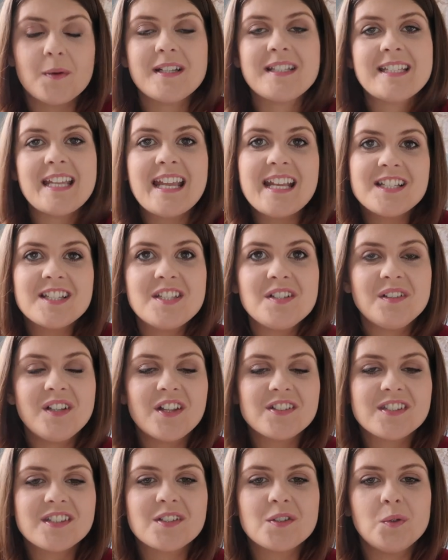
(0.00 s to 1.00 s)
It takes you
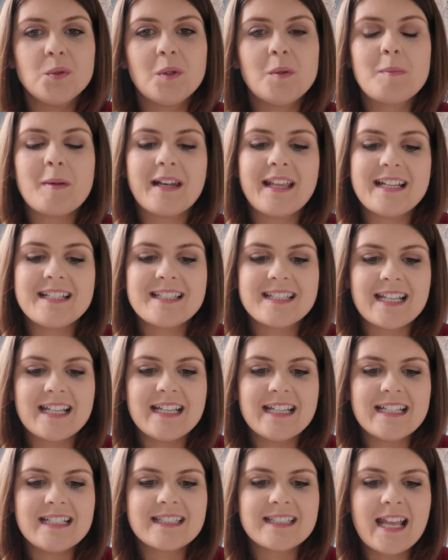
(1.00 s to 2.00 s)
lots of cool
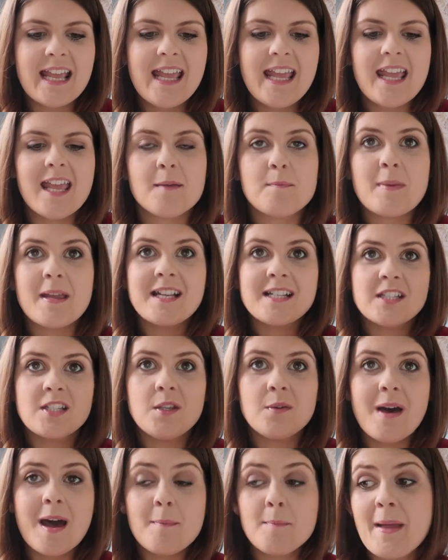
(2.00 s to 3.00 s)
places, it picks
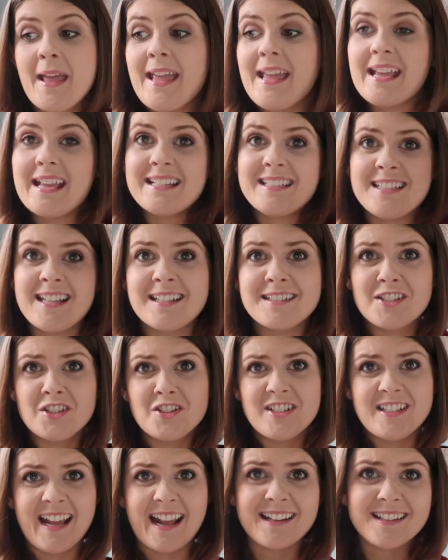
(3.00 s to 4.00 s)
you up, it does
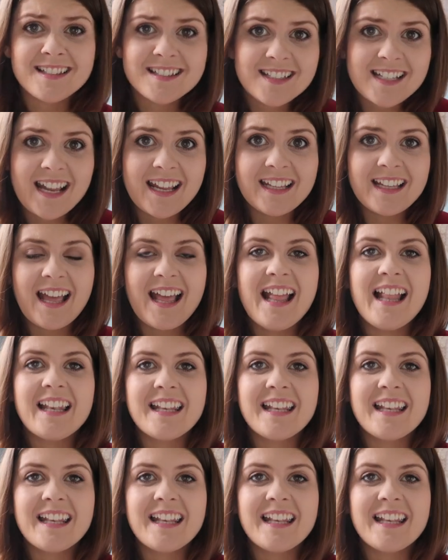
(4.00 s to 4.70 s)
your dancing.